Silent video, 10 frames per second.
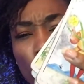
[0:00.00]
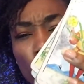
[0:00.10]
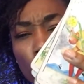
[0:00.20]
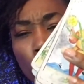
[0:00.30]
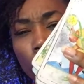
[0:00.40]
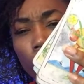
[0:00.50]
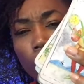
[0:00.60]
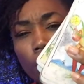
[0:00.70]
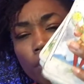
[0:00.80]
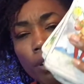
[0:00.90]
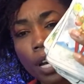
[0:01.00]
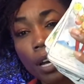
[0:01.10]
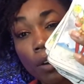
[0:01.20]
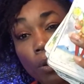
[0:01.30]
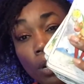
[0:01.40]
roller
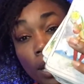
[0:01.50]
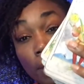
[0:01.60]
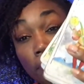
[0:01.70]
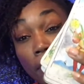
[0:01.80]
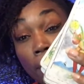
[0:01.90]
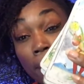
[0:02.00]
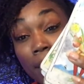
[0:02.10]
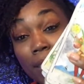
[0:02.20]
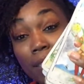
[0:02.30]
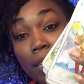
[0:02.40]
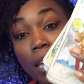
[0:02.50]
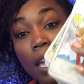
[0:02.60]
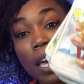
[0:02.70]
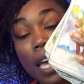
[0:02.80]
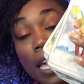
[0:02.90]
coaster, or amidst
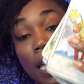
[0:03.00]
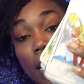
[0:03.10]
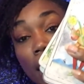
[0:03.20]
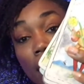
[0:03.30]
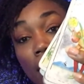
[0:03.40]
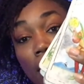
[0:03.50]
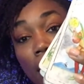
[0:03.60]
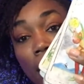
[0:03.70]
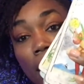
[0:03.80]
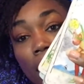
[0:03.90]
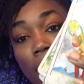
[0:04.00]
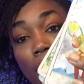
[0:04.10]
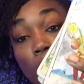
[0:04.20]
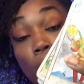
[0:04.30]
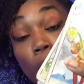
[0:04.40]
a
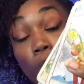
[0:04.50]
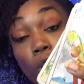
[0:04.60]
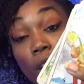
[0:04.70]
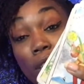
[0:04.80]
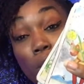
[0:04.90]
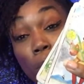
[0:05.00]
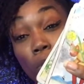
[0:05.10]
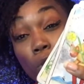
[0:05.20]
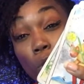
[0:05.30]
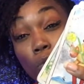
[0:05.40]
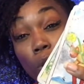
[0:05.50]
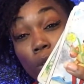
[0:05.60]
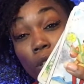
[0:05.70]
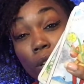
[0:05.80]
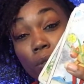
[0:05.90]
spiritual
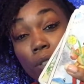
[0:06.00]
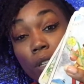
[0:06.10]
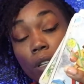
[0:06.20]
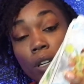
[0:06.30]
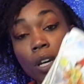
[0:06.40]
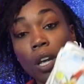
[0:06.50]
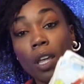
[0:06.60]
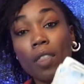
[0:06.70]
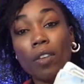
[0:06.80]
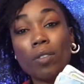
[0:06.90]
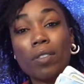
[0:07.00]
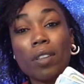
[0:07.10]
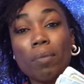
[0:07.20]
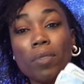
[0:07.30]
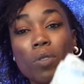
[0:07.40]
roller coaster, there's
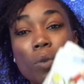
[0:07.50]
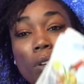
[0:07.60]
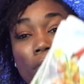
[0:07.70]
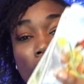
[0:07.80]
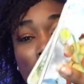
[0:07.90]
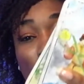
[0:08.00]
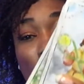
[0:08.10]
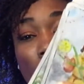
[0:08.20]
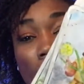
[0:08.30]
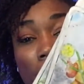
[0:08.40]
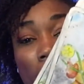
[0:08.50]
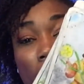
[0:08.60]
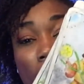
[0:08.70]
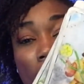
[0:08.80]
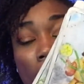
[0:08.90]
some sort of flow that's
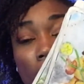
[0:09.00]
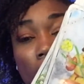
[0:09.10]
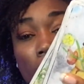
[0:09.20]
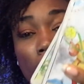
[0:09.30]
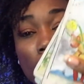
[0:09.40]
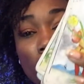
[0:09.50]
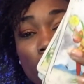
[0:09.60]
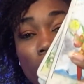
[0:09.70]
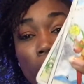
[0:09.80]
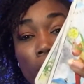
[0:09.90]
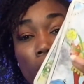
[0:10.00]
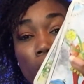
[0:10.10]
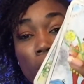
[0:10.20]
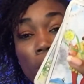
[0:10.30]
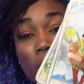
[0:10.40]
found, multiple
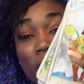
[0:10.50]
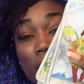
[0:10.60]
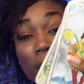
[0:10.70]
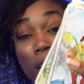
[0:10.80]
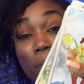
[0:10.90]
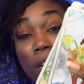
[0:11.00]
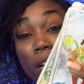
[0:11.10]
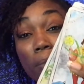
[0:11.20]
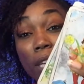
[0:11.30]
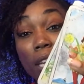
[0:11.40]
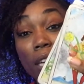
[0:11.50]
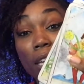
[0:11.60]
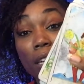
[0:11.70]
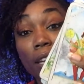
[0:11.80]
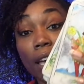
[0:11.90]
streams of income coming
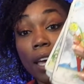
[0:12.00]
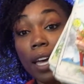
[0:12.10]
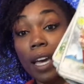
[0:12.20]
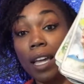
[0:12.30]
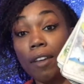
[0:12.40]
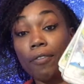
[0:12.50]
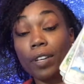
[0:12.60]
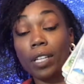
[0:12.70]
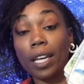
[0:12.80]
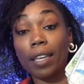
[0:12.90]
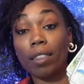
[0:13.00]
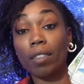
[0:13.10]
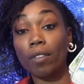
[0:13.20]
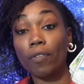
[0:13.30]
in. And I feel like the